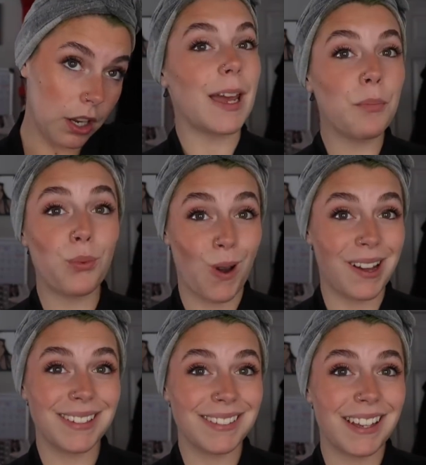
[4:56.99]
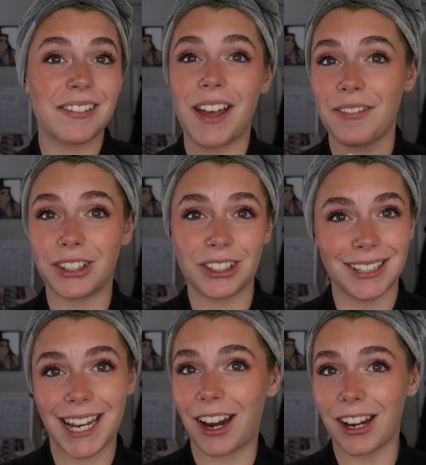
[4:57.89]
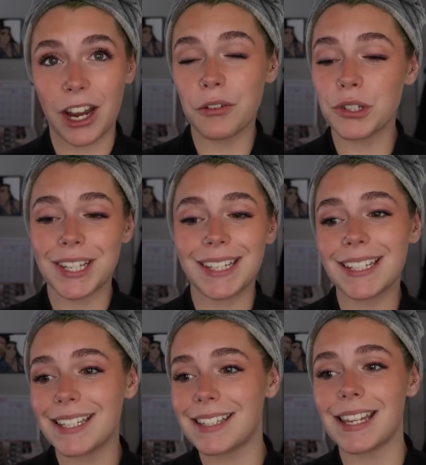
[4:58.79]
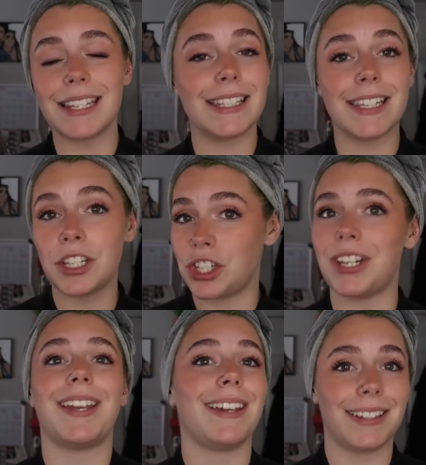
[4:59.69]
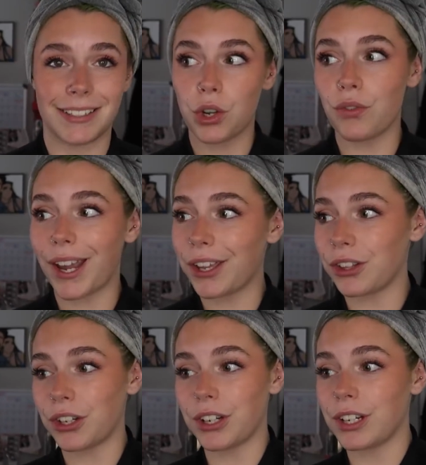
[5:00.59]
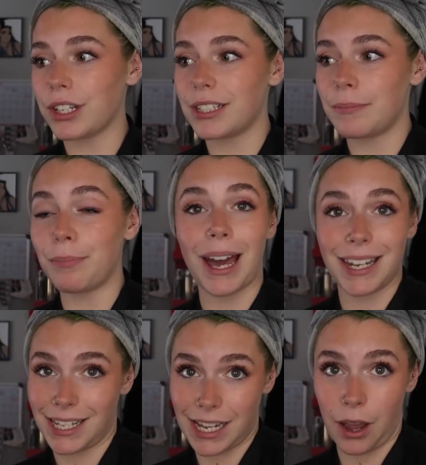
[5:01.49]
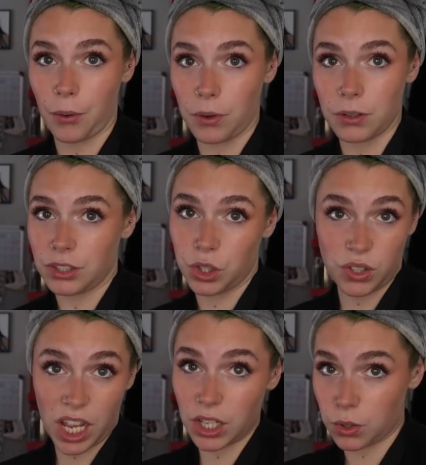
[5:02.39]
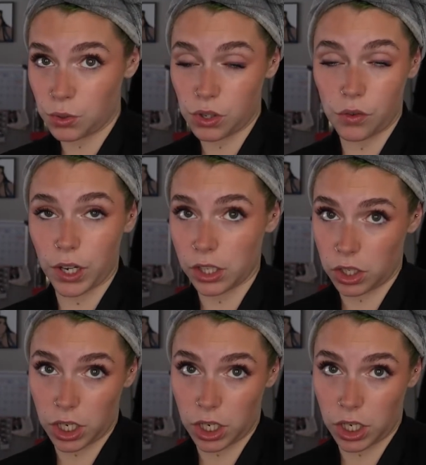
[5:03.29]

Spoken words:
Step 1 of having a good hair care routine is ditching your regular body towel. Do not use a regular